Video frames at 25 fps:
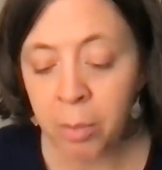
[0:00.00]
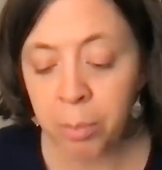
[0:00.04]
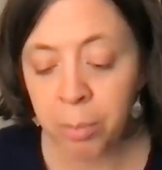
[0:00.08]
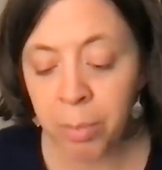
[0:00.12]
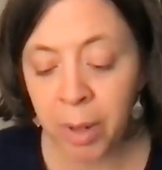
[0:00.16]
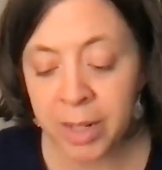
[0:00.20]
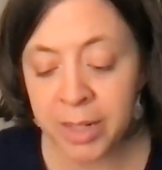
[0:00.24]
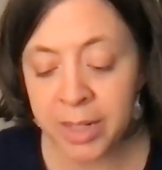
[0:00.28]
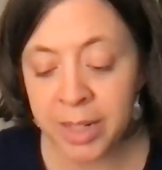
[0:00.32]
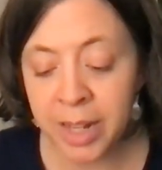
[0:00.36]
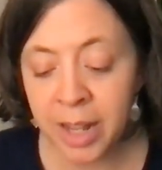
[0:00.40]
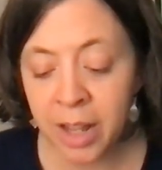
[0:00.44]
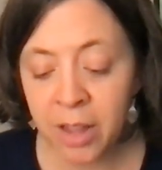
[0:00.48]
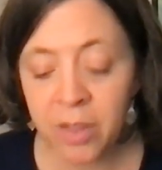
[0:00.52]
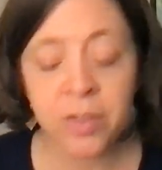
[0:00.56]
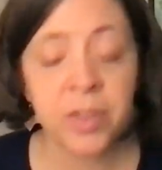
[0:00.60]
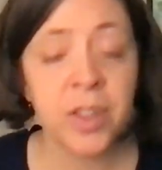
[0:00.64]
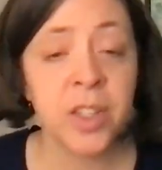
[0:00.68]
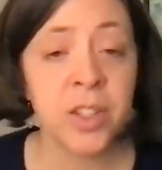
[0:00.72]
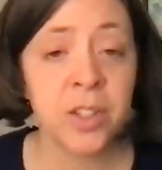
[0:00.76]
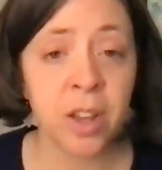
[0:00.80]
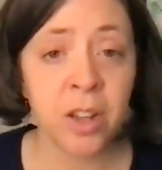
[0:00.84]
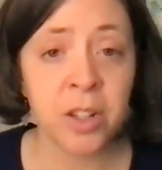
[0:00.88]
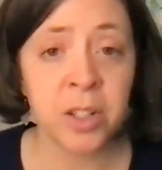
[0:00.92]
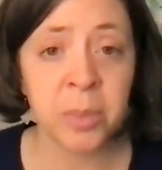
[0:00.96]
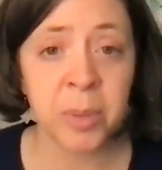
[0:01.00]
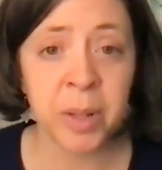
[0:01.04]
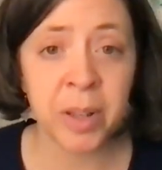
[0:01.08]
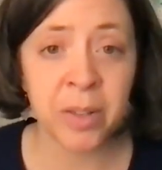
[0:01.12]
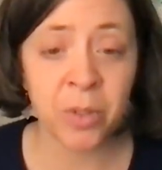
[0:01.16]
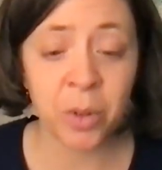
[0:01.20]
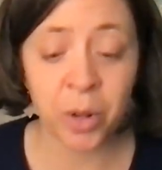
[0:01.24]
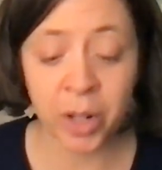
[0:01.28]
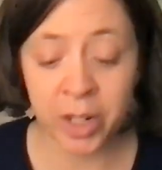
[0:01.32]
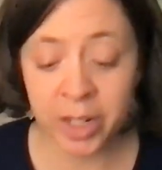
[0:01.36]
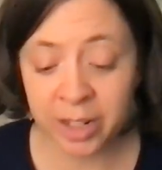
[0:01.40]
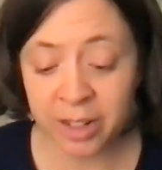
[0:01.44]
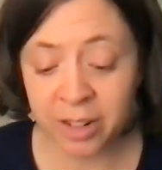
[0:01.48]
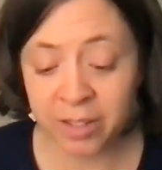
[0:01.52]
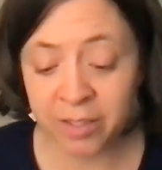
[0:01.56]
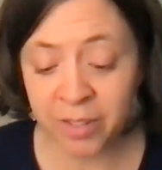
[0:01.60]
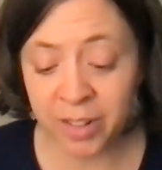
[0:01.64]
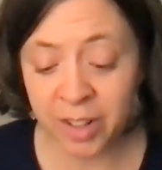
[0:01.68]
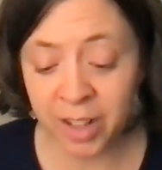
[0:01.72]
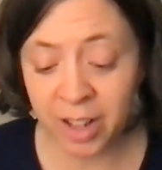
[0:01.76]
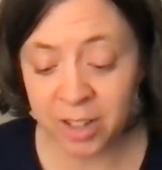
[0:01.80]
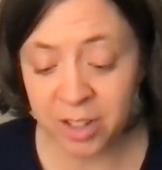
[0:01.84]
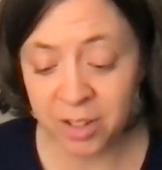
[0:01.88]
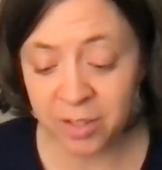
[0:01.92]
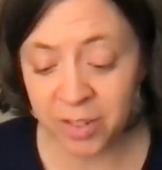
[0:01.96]
But this ought to be avoided in
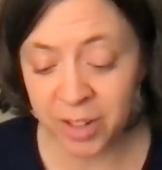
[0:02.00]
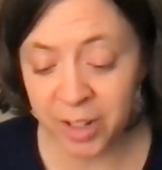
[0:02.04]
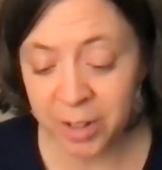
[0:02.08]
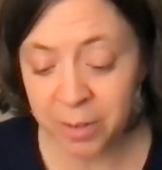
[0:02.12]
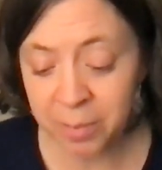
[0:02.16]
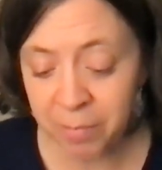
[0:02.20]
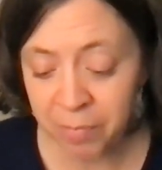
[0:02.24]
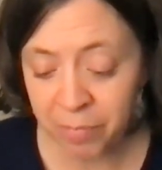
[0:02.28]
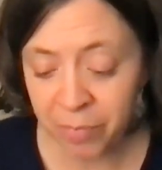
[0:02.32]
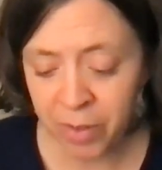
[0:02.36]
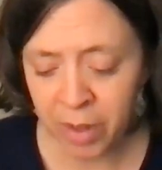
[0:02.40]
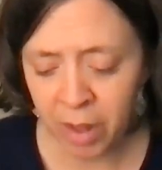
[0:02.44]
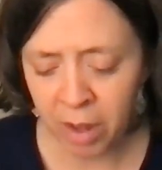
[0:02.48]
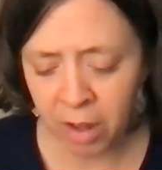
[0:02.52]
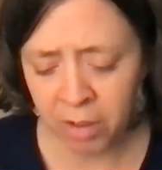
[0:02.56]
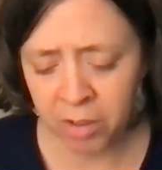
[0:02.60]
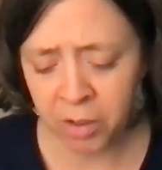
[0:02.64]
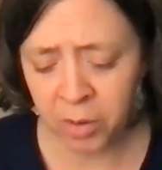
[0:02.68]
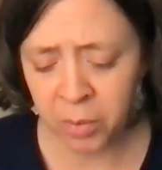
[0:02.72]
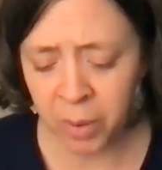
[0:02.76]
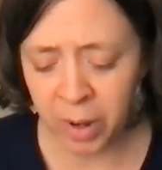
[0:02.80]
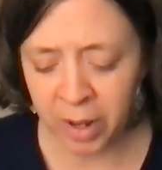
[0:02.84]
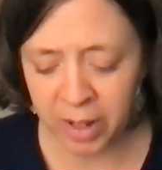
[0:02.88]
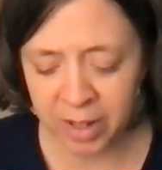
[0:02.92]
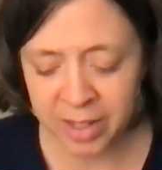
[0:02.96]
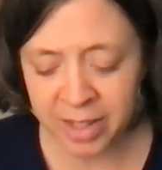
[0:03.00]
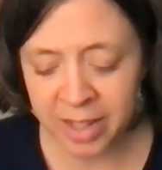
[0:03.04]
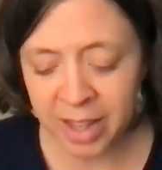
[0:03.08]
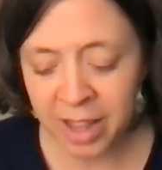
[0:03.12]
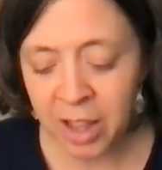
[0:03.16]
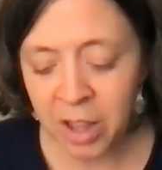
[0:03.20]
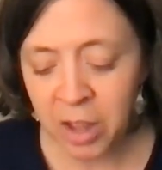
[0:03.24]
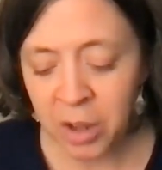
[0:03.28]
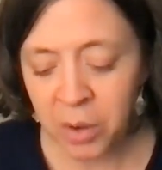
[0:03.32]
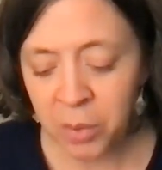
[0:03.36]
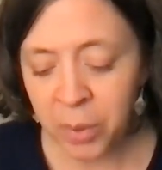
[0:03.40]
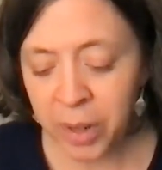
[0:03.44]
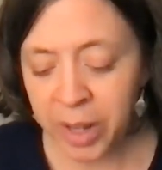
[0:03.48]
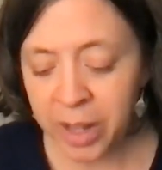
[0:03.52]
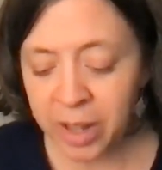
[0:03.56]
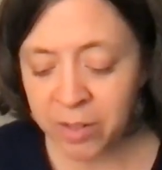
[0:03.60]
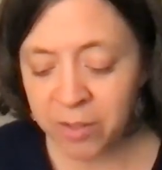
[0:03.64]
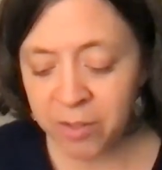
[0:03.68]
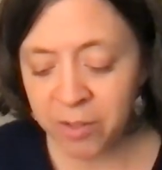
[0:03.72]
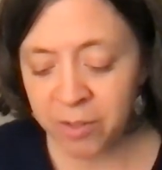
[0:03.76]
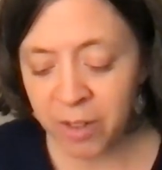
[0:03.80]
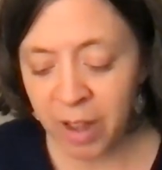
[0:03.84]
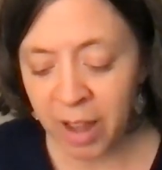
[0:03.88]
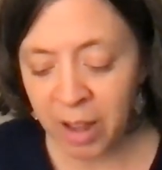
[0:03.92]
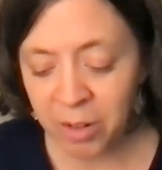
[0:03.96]
philosophy. Otherwise, we
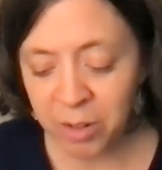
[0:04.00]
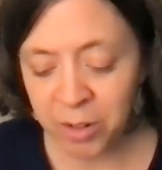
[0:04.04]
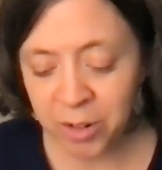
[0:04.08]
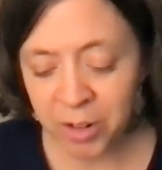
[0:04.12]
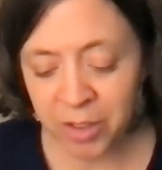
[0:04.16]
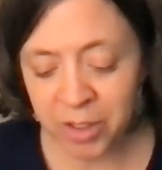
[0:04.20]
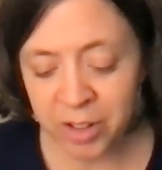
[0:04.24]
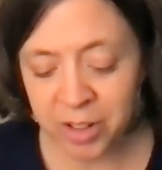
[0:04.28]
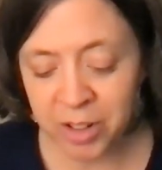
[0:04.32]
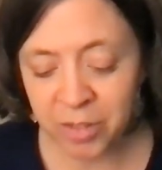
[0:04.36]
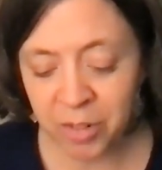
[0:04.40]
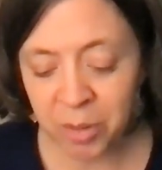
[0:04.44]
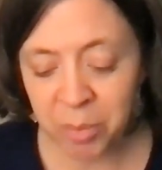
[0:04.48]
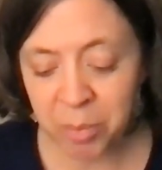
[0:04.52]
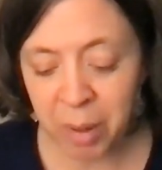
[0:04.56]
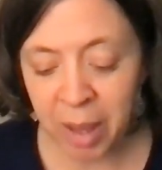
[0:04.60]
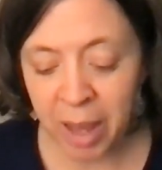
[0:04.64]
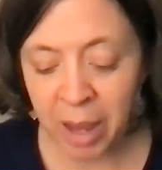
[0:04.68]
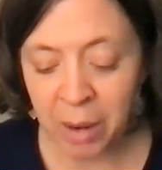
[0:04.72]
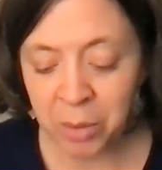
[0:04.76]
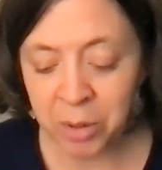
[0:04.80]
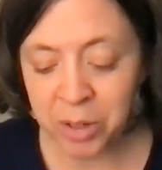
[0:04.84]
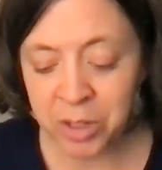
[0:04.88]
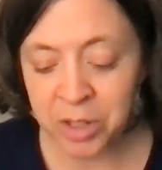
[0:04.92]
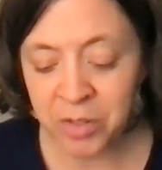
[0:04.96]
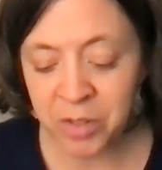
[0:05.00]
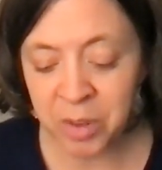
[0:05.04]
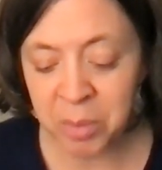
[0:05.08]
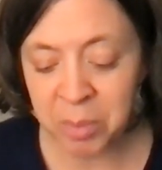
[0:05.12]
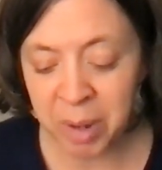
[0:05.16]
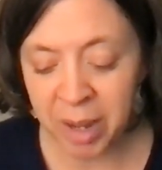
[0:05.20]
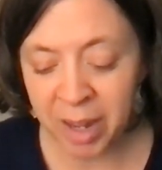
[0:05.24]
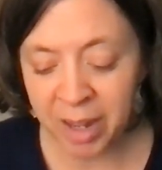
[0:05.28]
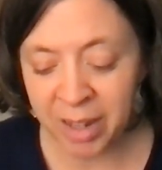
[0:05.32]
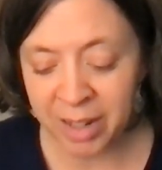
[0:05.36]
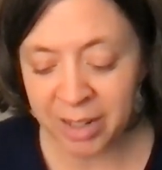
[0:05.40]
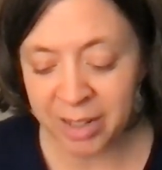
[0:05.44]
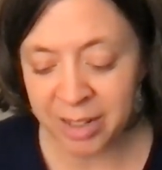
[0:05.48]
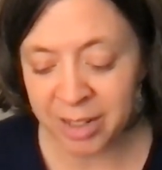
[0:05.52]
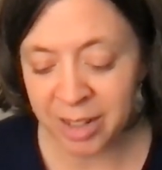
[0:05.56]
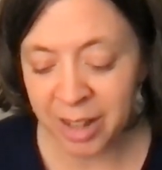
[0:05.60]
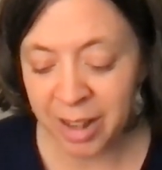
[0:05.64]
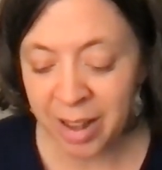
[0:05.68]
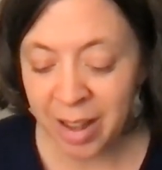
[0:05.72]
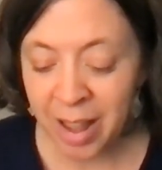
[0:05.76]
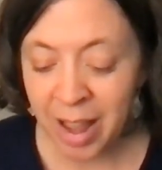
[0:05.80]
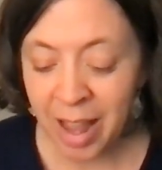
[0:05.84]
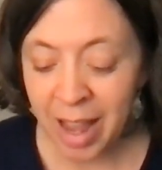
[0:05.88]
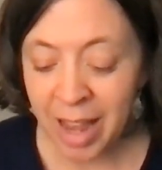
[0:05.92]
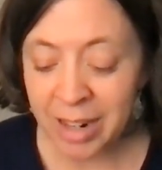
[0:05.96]
confound the different powers of the mind
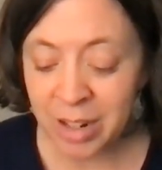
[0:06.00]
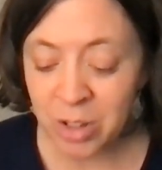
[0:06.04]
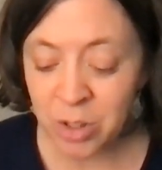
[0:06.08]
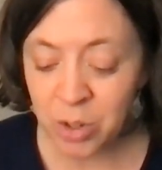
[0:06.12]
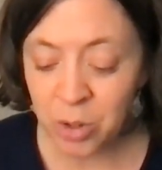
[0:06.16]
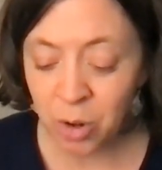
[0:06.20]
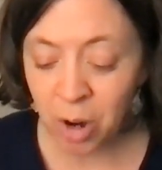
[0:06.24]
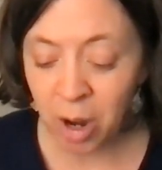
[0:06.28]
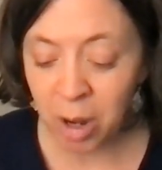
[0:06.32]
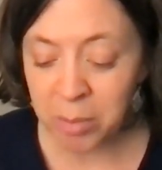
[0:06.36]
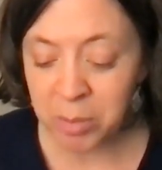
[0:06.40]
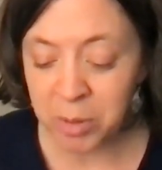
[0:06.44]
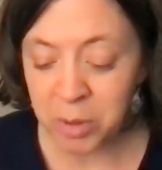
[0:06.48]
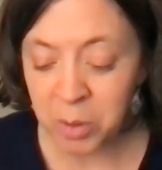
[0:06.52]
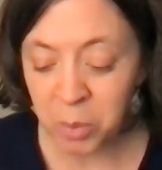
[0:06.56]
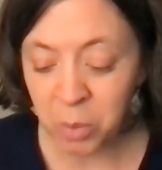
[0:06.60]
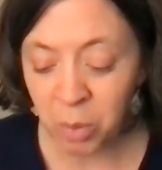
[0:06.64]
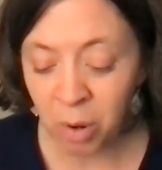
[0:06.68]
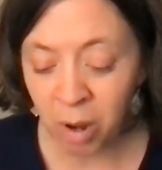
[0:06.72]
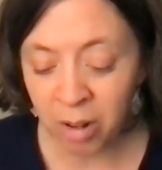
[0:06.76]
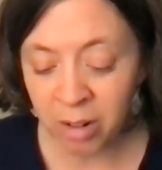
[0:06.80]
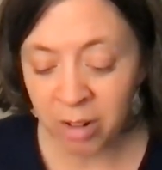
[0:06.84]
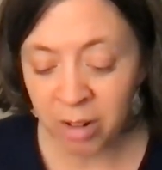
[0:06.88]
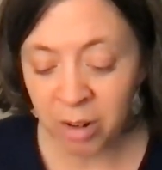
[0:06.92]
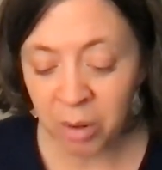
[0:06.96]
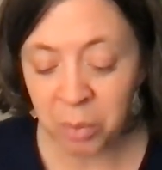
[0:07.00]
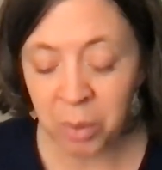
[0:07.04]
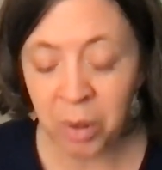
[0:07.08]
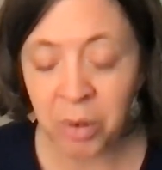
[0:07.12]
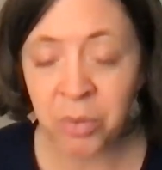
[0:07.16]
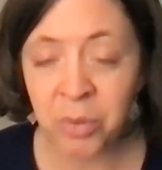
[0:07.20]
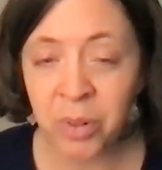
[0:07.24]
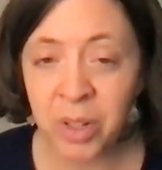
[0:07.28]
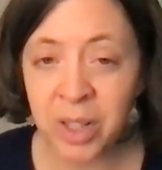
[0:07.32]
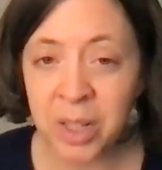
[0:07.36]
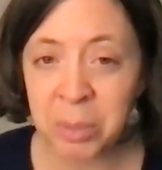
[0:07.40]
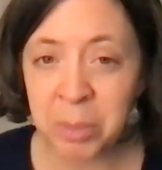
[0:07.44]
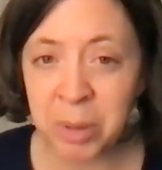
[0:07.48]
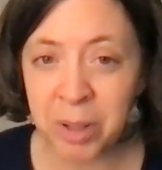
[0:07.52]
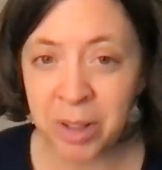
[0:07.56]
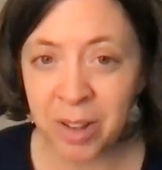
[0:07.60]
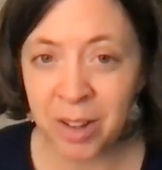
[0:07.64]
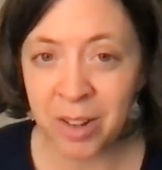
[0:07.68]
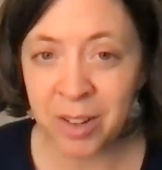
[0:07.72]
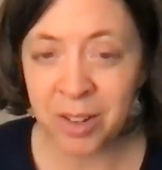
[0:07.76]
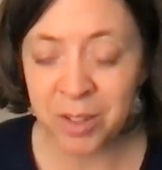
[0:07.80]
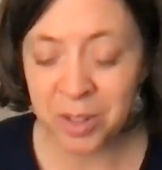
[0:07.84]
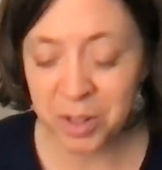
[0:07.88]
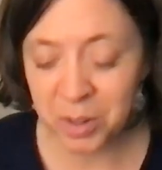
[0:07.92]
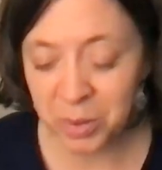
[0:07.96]
and ascribe to one what really
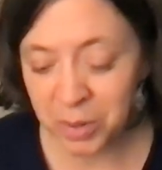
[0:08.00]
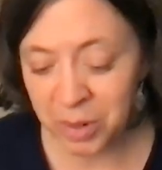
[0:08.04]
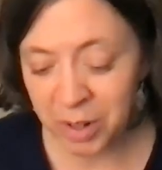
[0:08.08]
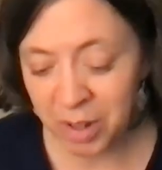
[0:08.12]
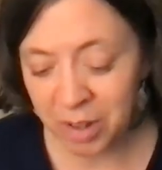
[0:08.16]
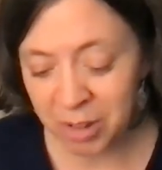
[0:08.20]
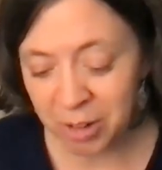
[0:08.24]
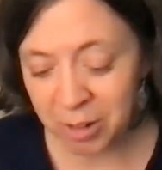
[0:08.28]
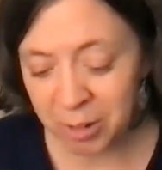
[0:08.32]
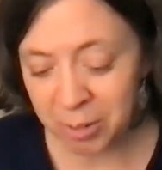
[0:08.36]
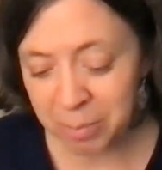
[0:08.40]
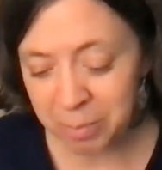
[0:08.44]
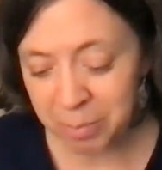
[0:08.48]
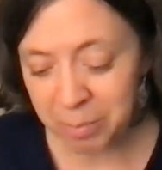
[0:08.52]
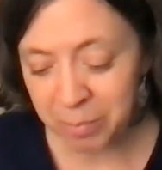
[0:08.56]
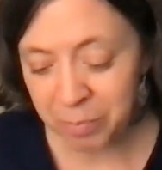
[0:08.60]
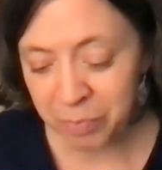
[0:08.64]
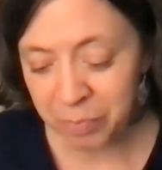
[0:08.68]
belongs to another.